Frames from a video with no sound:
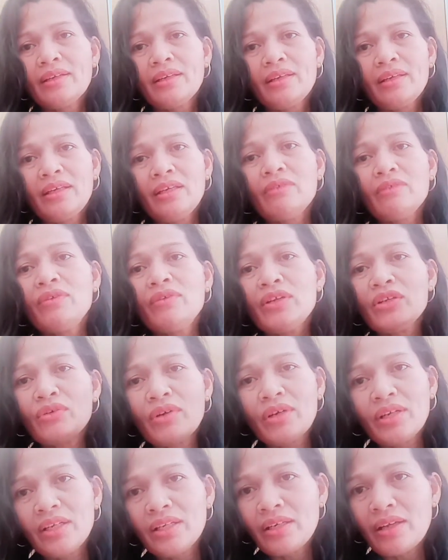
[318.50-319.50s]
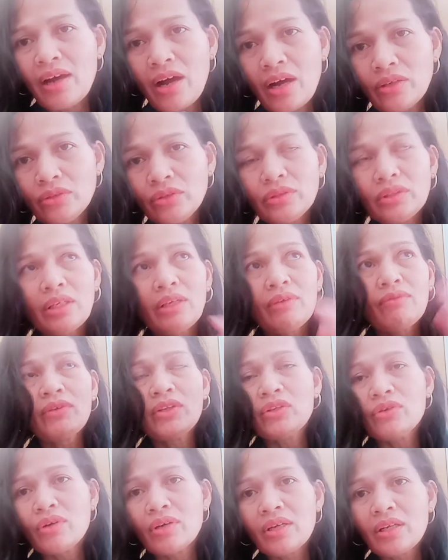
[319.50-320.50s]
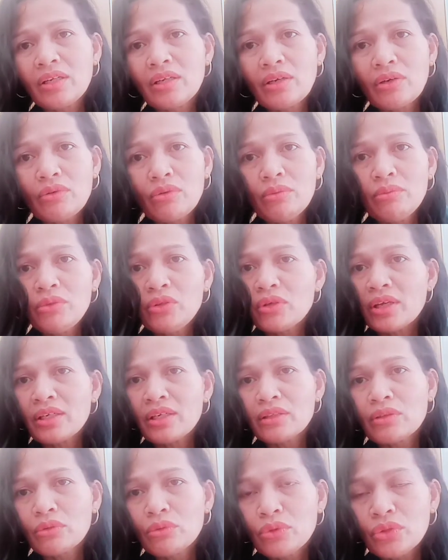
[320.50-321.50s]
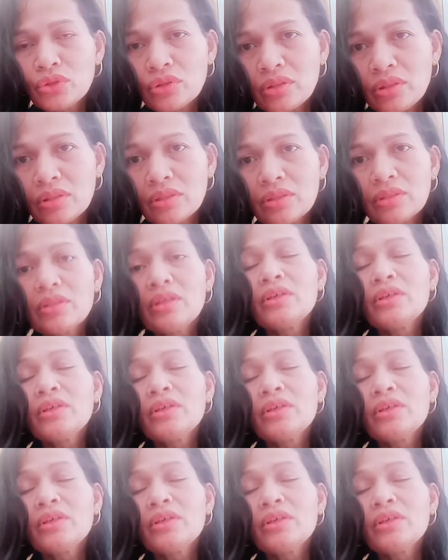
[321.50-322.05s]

Even you are in the house, even you are in the room, you cannot go to church,